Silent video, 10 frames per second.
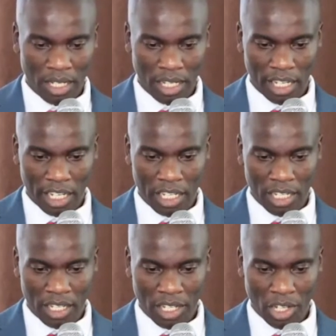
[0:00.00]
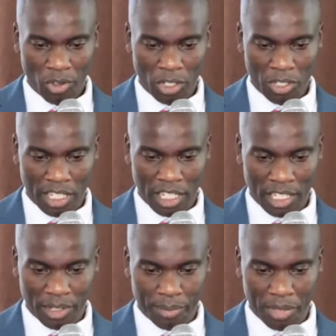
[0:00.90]
Like you want to send
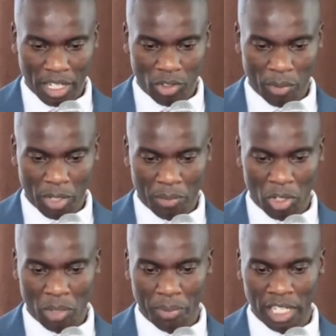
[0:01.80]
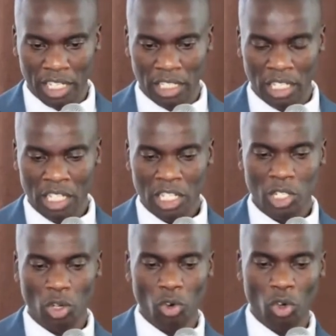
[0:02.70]
to a border operator.
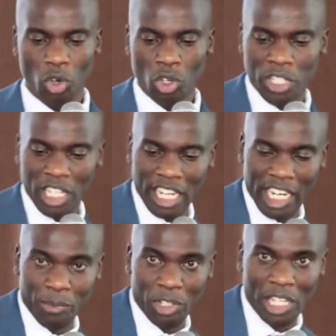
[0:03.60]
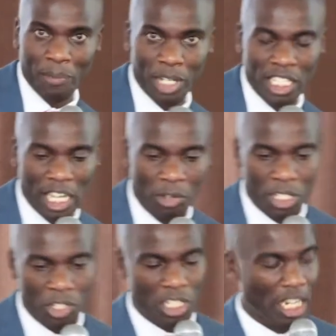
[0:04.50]
So you see, like in most campaigns,
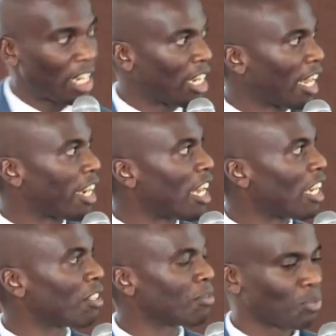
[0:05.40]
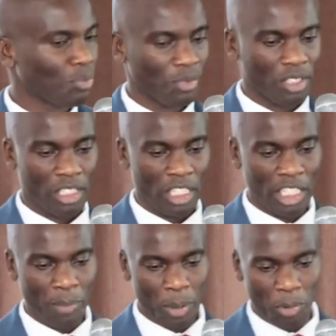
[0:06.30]
acquisitions are done.
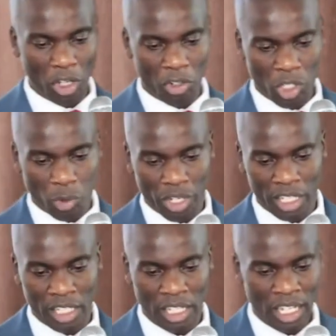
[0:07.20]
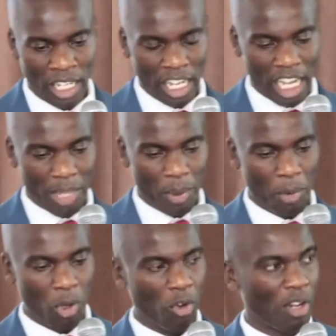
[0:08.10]
The people you are going to win are the
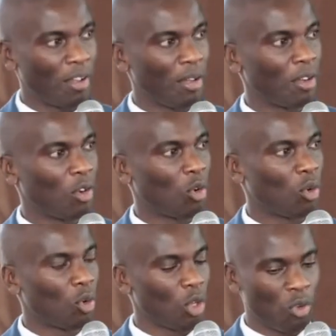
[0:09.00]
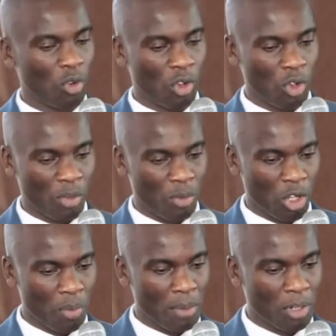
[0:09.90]
people
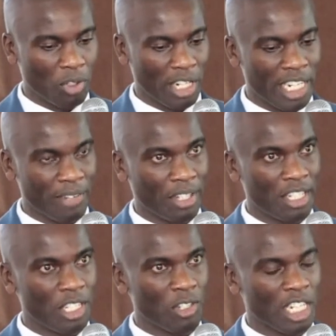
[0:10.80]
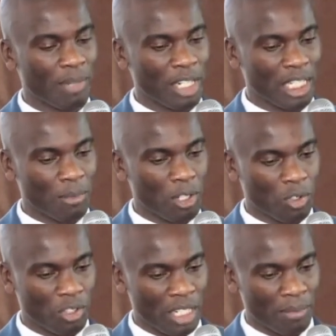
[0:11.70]
you'll be able to identify the issues that matter most
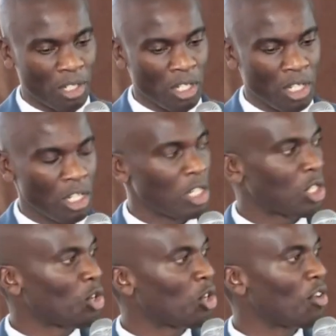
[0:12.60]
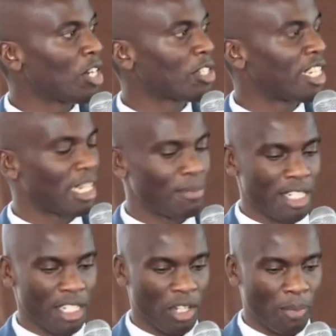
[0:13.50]
to them. So you don't want to send a
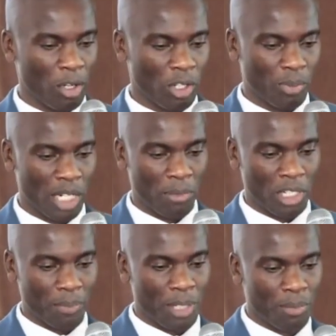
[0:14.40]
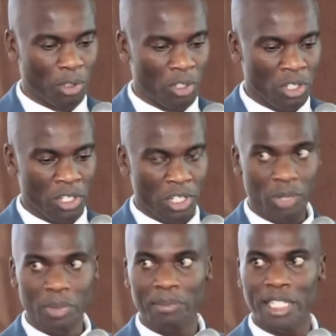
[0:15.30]
message about border people to
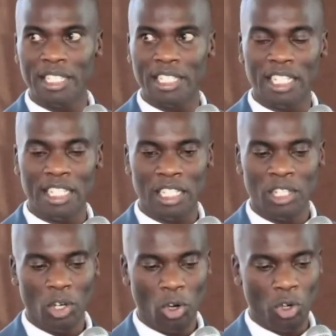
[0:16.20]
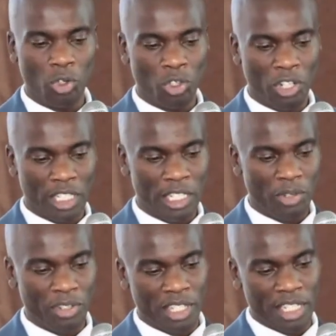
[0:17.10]
maybe teachers or to doctors.
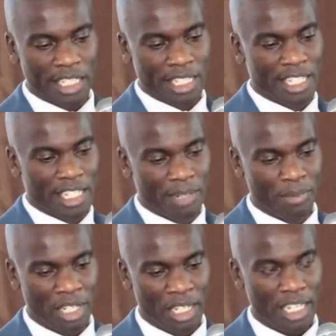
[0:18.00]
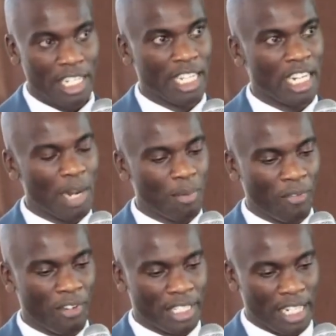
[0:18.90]
So with such a system, it can help you
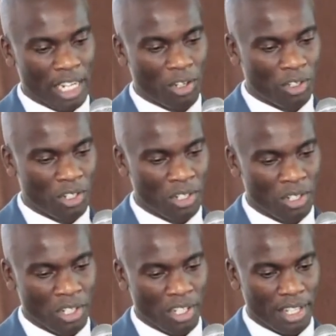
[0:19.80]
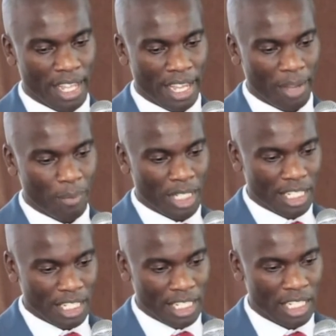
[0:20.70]
filter down the
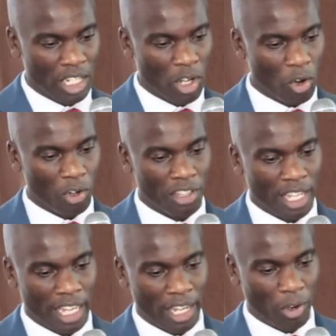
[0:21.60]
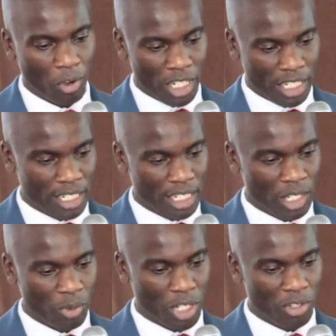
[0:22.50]
messages or the audience
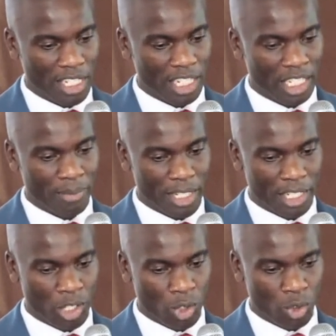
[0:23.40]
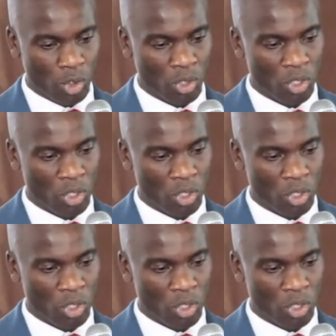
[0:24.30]
to which you are sending the message to